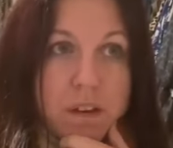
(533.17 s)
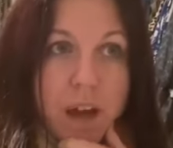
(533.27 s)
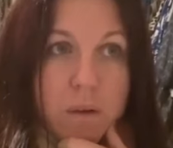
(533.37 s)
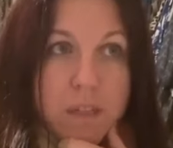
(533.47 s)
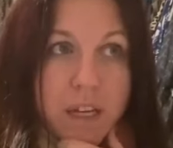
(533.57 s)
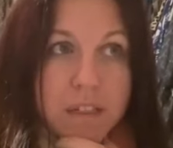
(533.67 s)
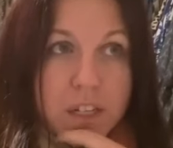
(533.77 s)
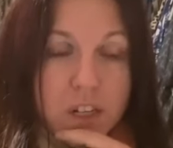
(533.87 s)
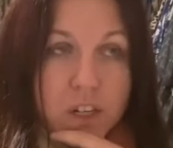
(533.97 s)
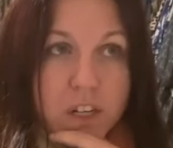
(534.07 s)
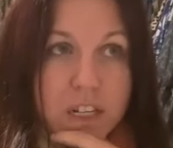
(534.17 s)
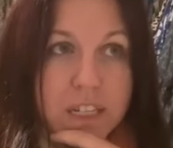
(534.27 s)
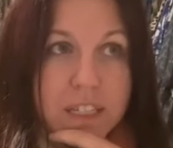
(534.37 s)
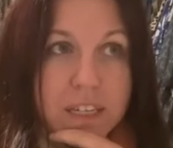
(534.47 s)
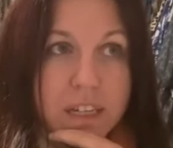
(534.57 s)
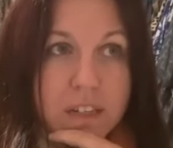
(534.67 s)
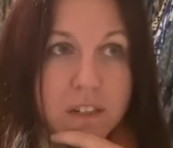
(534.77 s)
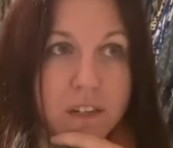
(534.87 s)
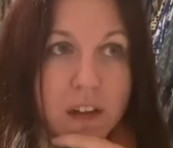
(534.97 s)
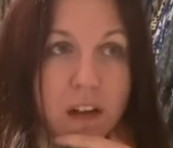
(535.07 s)
I was at dinner, and he said,
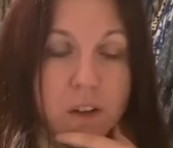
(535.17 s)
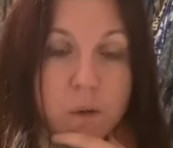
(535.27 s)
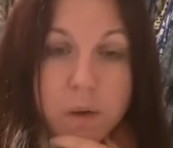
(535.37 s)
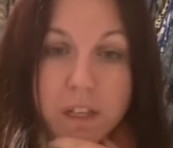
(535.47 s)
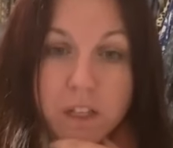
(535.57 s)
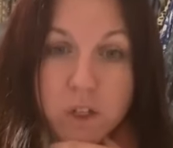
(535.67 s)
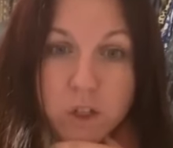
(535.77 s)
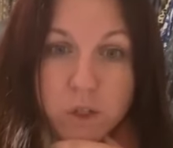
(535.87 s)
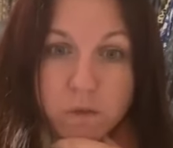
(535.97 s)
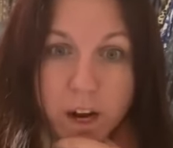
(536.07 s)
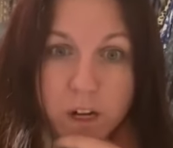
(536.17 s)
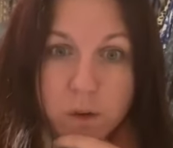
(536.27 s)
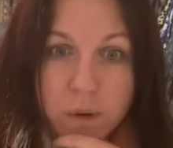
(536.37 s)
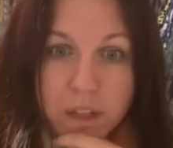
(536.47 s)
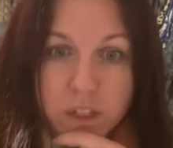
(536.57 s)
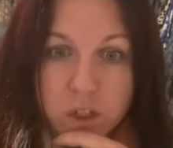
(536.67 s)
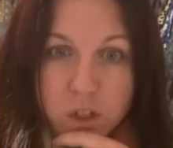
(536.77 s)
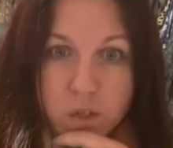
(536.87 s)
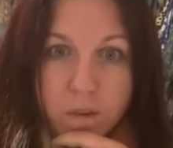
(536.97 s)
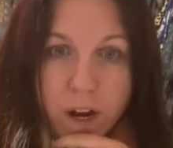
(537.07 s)
New England church fire, New England
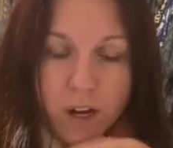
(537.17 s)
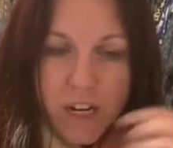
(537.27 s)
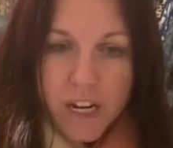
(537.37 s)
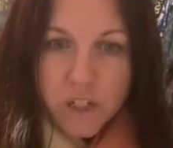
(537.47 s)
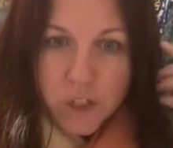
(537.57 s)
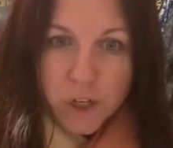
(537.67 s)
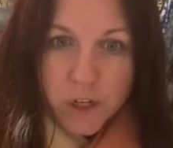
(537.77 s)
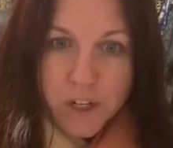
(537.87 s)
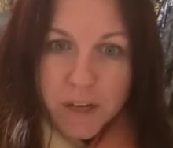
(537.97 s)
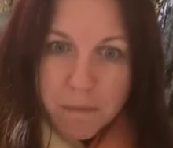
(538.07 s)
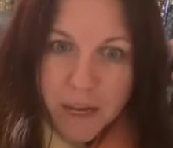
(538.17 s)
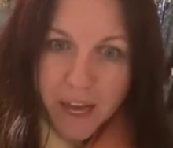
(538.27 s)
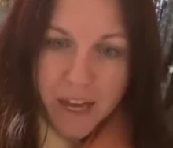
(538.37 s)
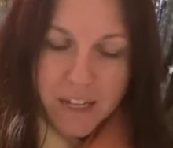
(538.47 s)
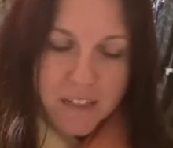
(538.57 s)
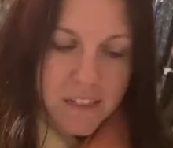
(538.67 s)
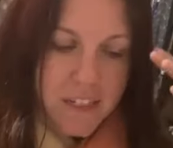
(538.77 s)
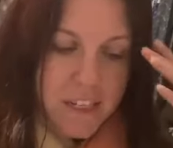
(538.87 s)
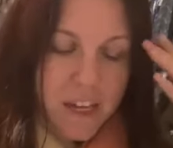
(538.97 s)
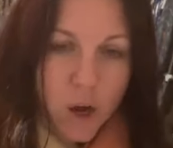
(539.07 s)
church fire, and I just heard it in my head
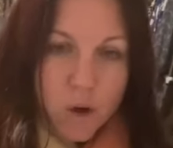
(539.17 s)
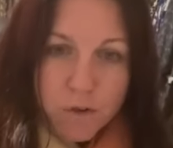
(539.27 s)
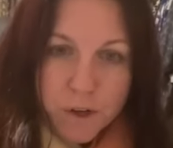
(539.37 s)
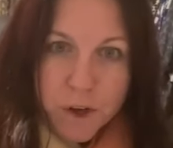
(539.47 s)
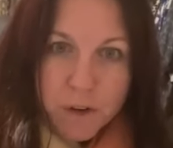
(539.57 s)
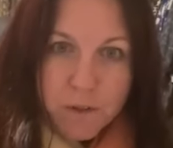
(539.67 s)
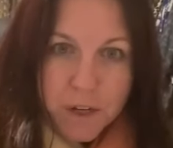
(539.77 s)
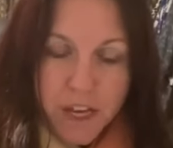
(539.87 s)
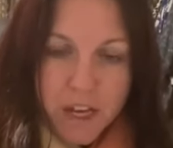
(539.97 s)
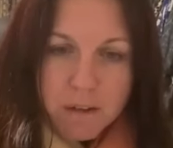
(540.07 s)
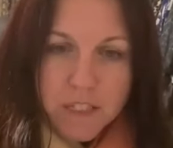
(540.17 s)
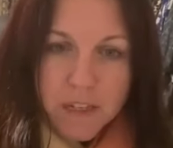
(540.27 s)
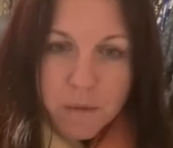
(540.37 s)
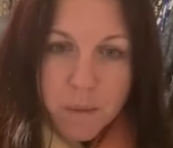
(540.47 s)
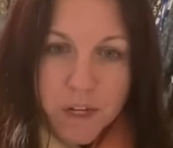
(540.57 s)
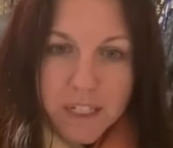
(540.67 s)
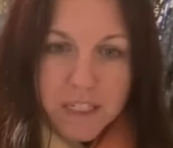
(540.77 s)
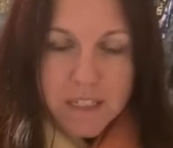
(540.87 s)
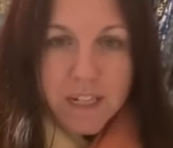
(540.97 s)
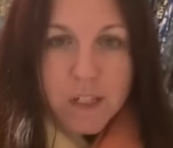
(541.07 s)
over and over again. I was like, what is
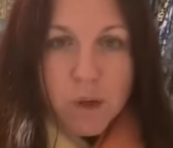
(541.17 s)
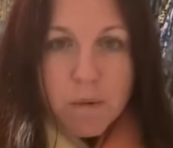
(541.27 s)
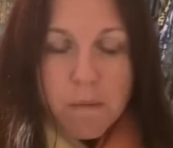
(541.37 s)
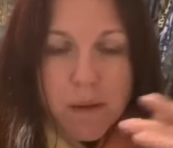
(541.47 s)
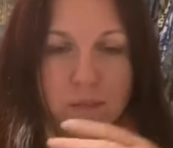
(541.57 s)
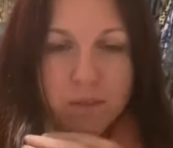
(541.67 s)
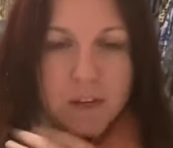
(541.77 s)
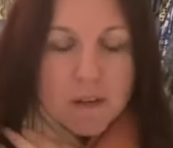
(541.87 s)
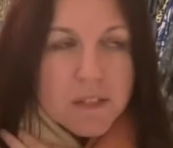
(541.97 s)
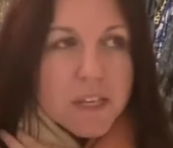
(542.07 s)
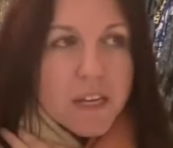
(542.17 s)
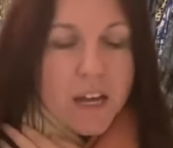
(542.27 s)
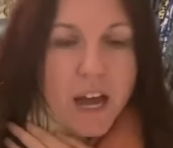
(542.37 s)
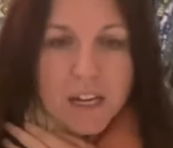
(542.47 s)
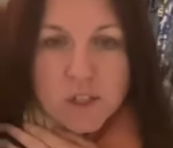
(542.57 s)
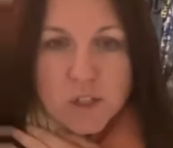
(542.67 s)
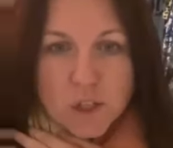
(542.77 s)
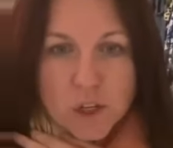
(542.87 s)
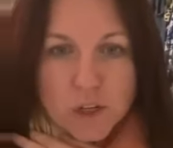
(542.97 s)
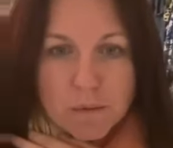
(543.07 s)
this? And I told my best friend, I was like, I just
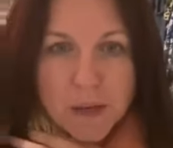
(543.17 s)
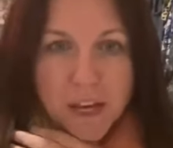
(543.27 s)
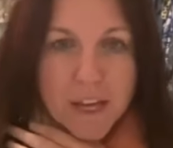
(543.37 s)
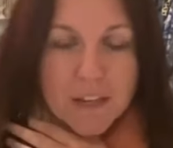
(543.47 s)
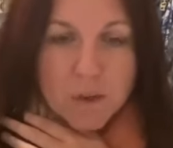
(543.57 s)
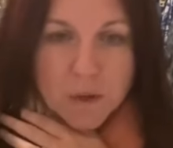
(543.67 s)
heard in my head New